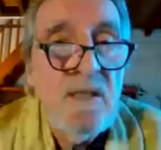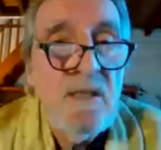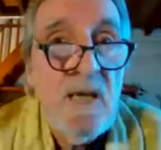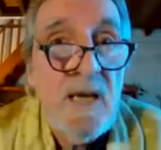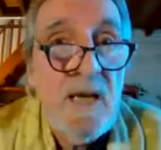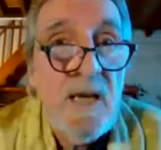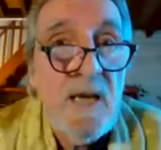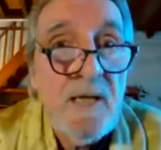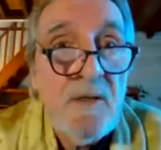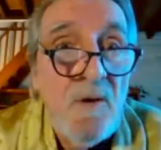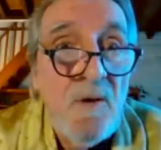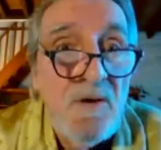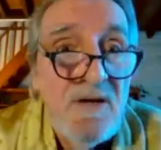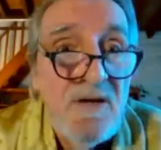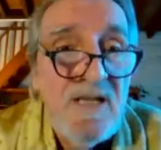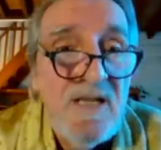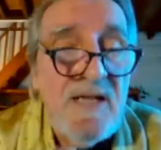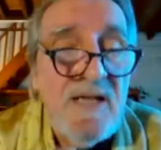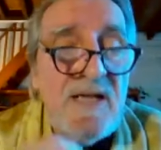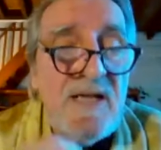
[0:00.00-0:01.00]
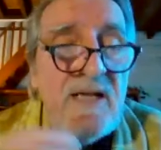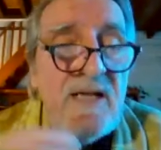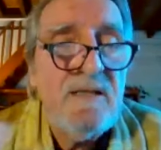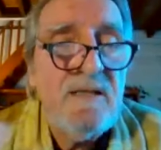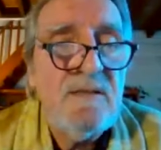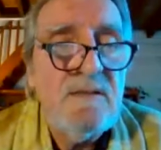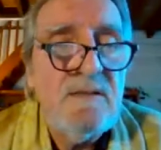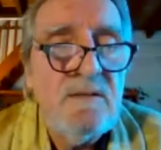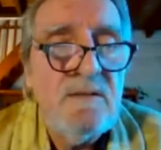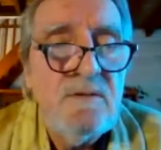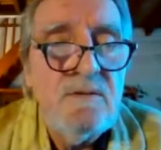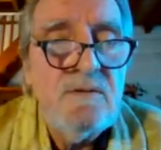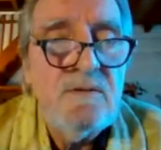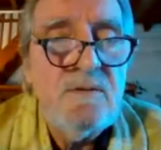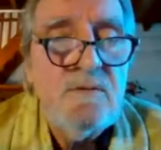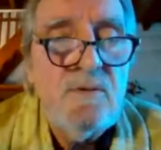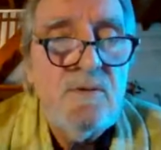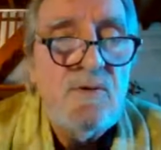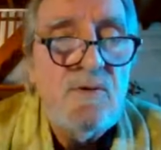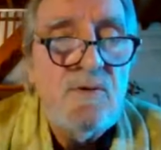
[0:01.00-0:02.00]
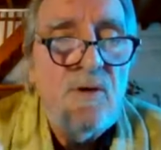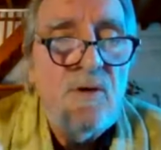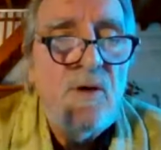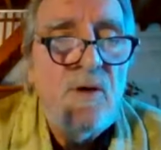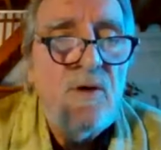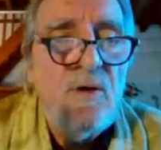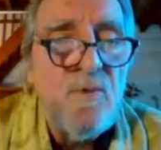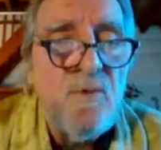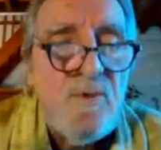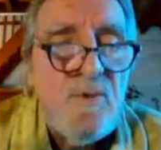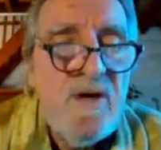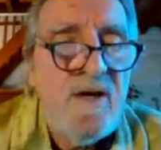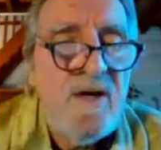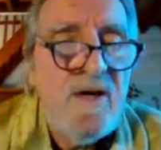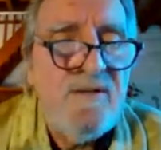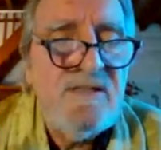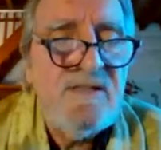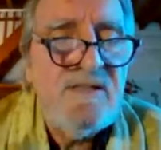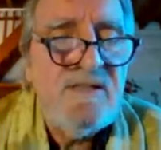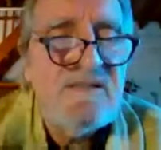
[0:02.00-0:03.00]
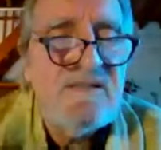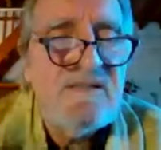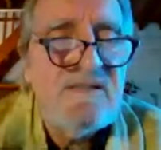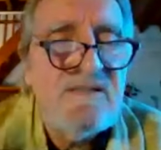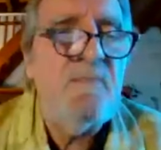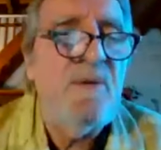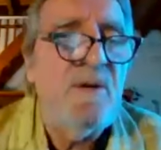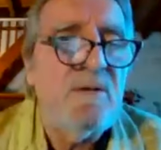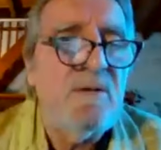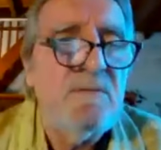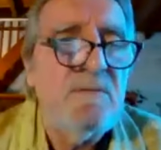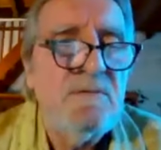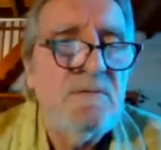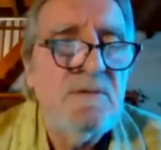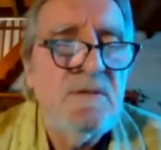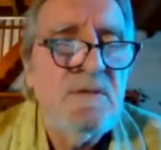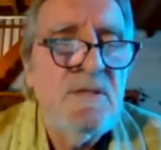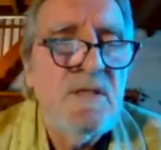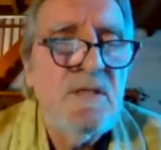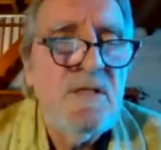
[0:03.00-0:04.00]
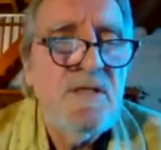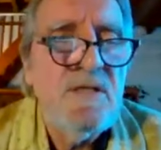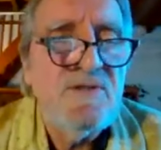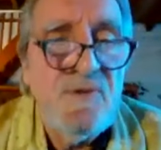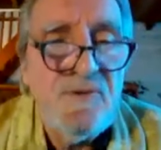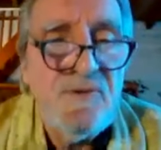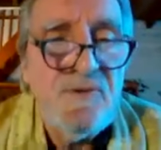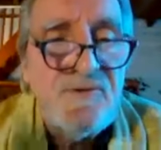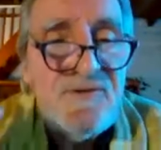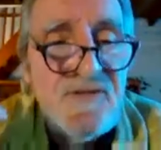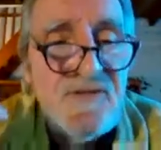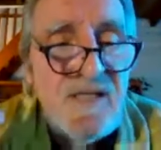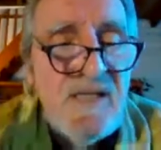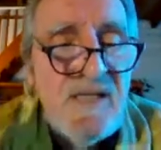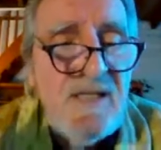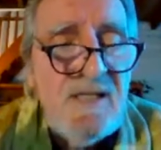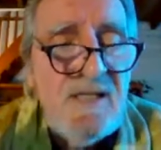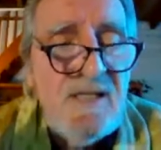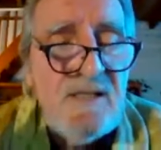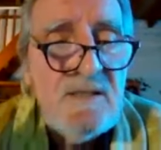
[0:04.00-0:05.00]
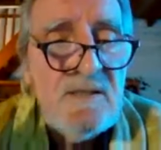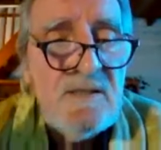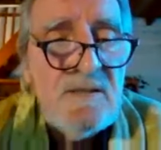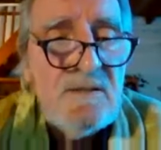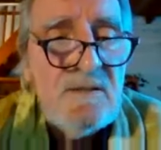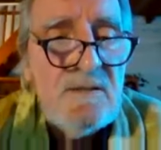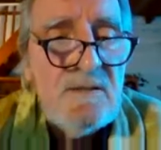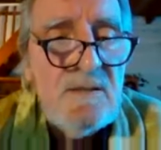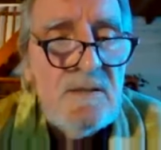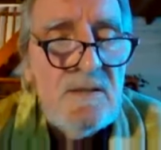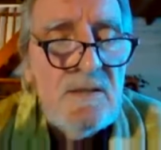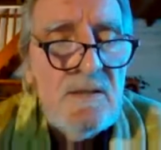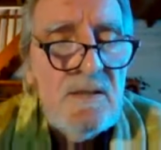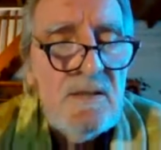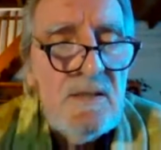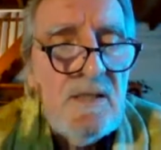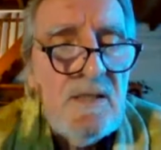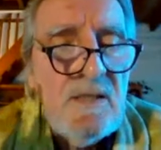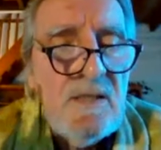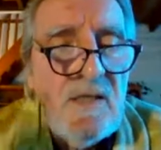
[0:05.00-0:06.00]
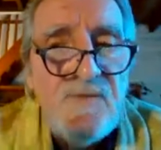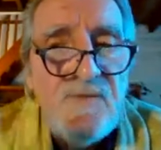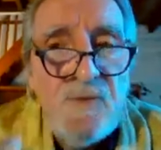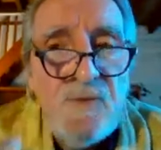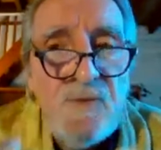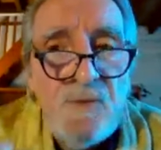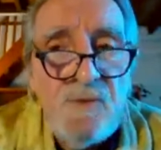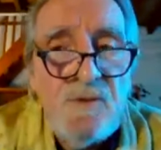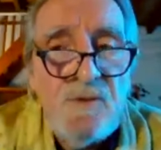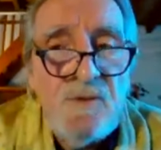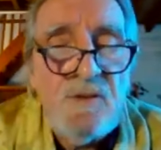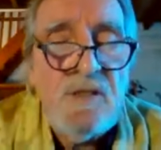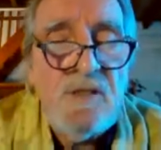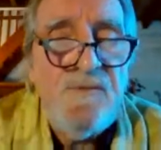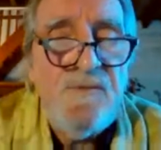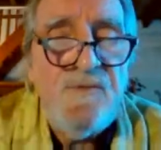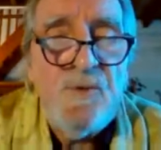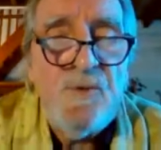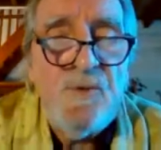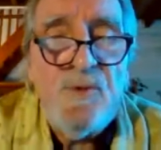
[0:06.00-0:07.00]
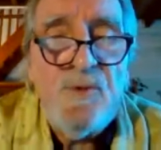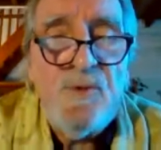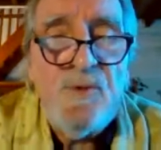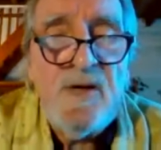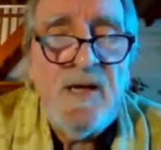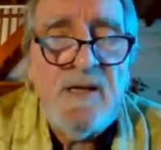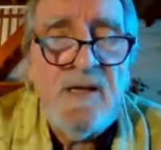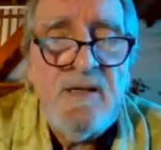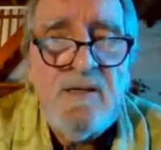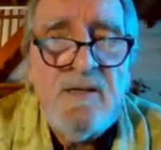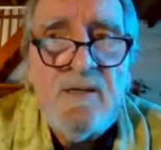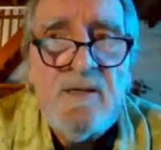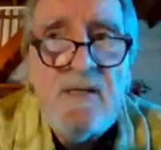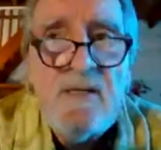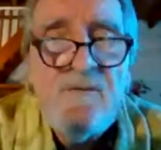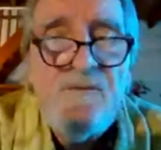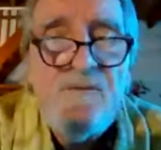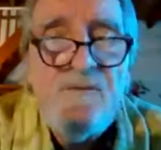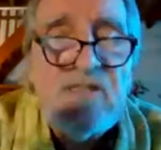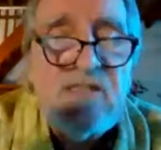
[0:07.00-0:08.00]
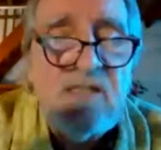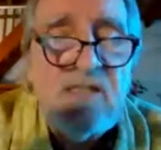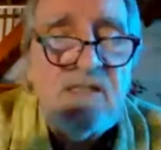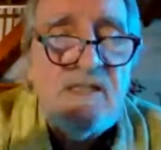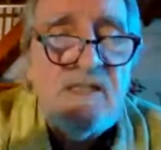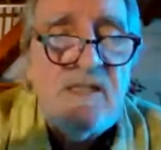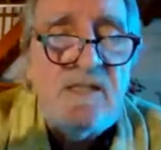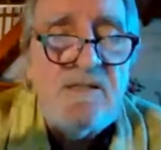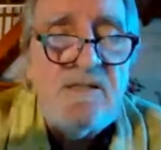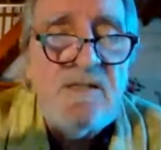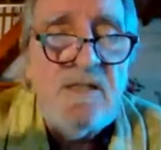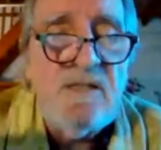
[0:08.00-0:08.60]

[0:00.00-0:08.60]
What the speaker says: And only to go around is terrible. So think, if you were visiting